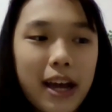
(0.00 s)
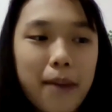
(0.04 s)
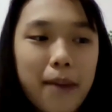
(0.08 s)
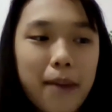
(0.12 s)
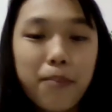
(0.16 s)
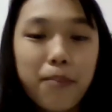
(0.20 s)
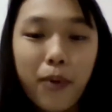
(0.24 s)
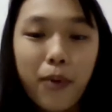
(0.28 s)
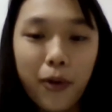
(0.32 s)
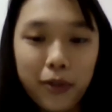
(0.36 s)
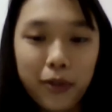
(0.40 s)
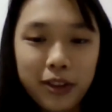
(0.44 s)

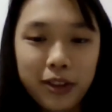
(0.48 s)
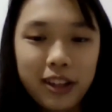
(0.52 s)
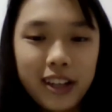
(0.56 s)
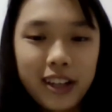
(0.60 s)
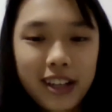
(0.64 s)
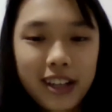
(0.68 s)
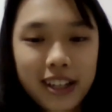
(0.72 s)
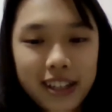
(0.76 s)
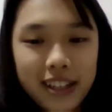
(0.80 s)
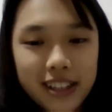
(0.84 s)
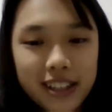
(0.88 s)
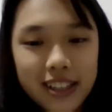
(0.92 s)

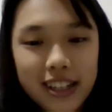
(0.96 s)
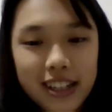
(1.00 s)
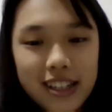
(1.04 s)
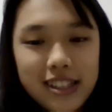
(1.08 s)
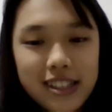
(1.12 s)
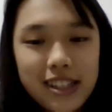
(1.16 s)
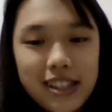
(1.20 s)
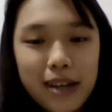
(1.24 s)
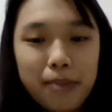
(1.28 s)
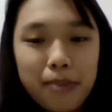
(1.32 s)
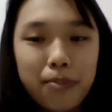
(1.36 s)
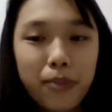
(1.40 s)
bonding. There's
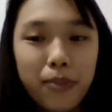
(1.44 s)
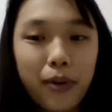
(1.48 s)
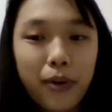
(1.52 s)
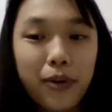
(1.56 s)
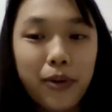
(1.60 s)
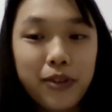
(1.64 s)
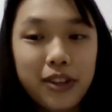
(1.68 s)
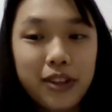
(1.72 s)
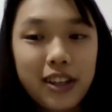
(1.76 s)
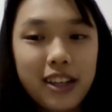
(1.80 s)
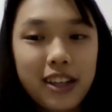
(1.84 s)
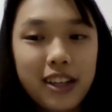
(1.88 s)
some
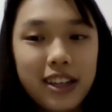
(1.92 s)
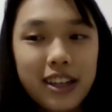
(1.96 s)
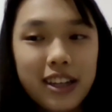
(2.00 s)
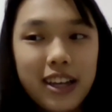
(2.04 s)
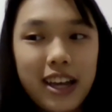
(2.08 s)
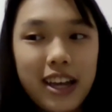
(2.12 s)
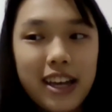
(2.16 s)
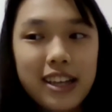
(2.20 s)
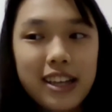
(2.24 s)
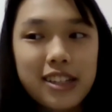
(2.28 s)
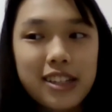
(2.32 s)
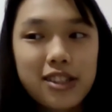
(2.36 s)
bonding
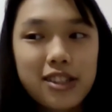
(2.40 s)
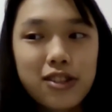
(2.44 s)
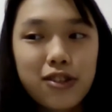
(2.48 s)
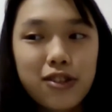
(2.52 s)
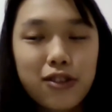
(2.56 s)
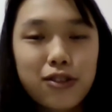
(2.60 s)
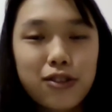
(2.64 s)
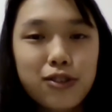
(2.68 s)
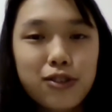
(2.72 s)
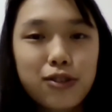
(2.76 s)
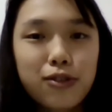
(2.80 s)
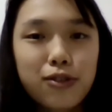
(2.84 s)
and it's
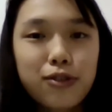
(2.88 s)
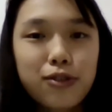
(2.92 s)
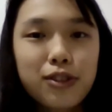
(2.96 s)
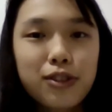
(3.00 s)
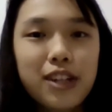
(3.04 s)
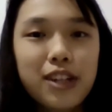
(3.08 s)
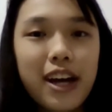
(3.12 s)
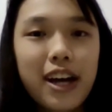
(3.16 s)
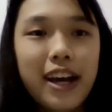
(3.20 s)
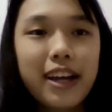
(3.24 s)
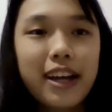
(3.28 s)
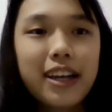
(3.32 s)
not so
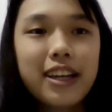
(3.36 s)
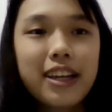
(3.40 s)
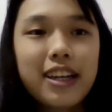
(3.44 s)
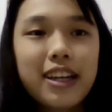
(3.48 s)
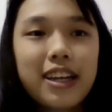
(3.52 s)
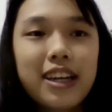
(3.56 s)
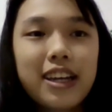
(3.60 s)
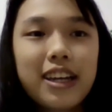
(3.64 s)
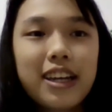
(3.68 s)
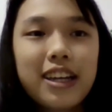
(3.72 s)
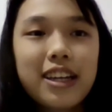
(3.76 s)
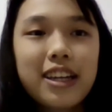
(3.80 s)
like
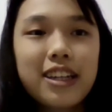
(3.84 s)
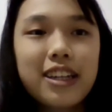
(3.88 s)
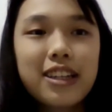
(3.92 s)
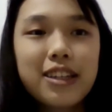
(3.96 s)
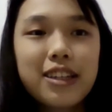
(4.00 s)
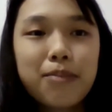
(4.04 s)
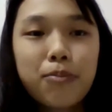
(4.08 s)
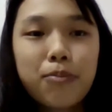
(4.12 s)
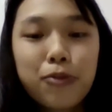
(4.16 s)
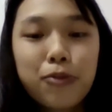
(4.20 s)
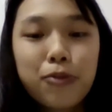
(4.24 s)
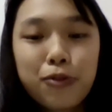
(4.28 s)

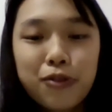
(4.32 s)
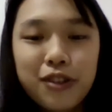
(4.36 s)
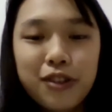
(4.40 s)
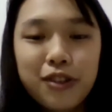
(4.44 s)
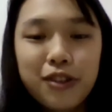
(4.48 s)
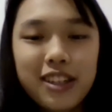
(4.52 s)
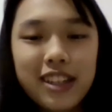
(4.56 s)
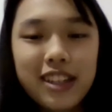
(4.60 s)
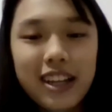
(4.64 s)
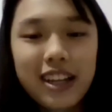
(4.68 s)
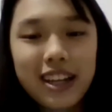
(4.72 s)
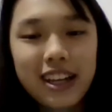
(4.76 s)

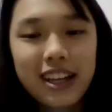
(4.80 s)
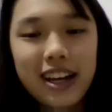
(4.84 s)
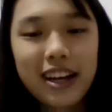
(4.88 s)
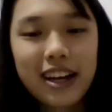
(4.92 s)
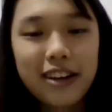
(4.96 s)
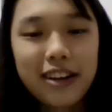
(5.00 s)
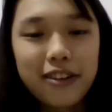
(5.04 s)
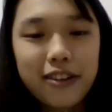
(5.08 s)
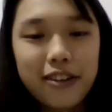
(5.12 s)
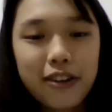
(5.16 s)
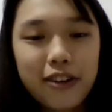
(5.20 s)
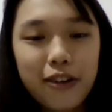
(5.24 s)
moody that
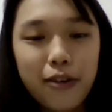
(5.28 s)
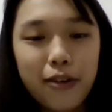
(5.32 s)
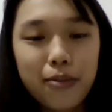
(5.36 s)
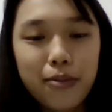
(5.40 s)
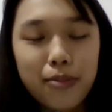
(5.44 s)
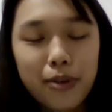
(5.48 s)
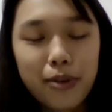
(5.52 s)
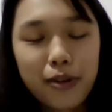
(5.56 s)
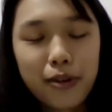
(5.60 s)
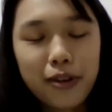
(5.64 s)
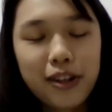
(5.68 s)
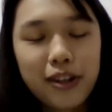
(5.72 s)
kind of or
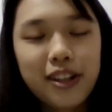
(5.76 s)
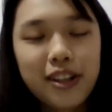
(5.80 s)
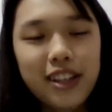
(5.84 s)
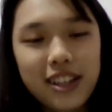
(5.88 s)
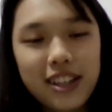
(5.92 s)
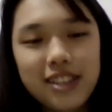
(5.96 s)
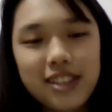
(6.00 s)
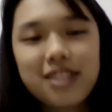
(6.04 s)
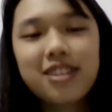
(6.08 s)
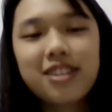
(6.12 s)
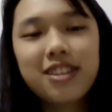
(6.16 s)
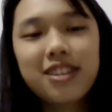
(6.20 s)
boring
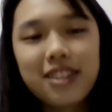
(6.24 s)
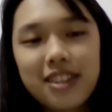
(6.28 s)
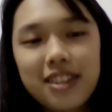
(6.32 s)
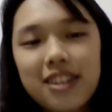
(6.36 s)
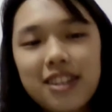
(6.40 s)
lesson.